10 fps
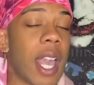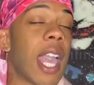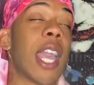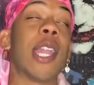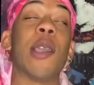
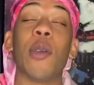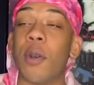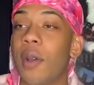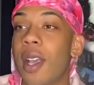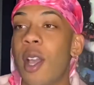
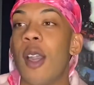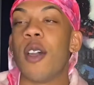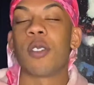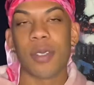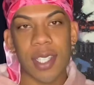Anywho,
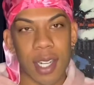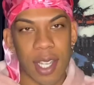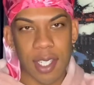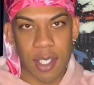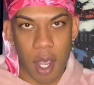so for
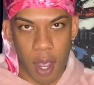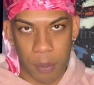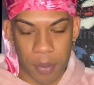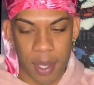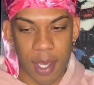today's
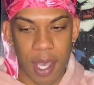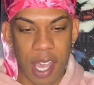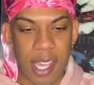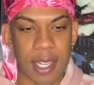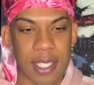topic,
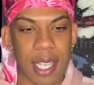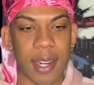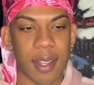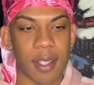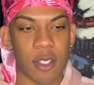I
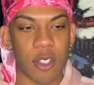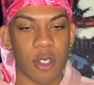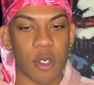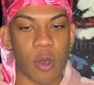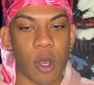decided to
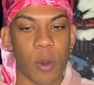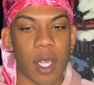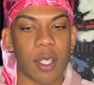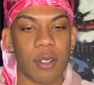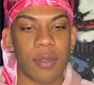just do a
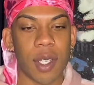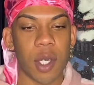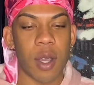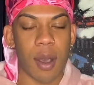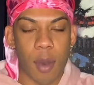quick little
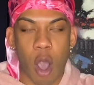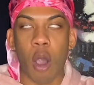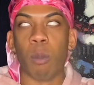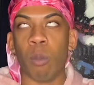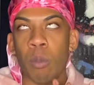video
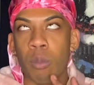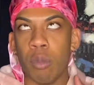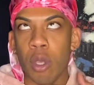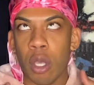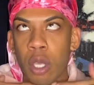about
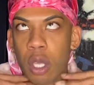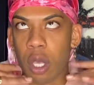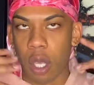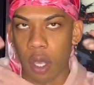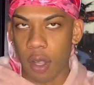me,